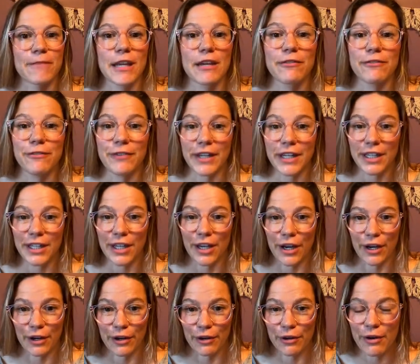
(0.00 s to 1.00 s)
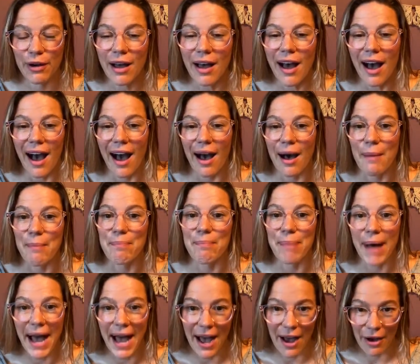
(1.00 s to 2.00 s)
video
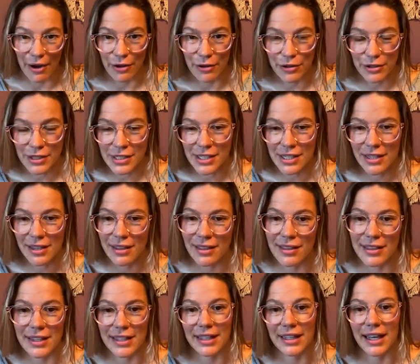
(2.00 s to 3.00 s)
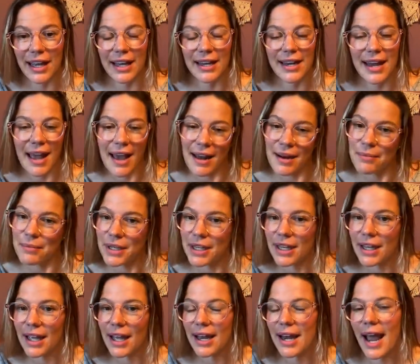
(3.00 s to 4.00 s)
about the
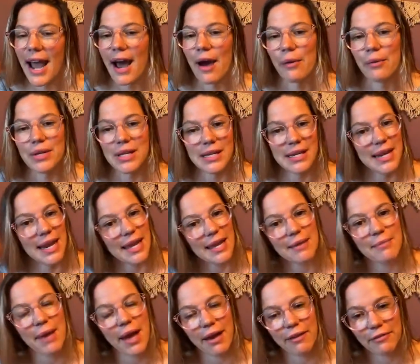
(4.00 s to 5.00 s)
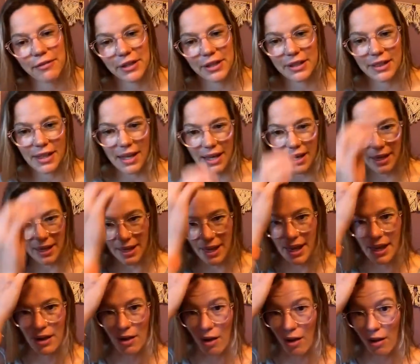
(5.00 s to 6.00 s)
anatomy and how we name everything
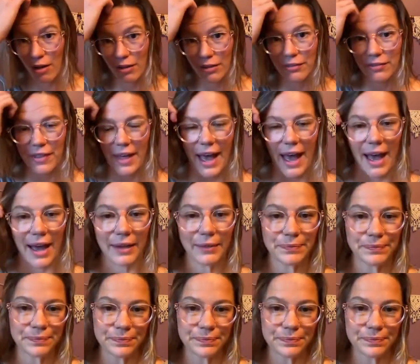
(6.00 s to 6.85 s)
and all of that.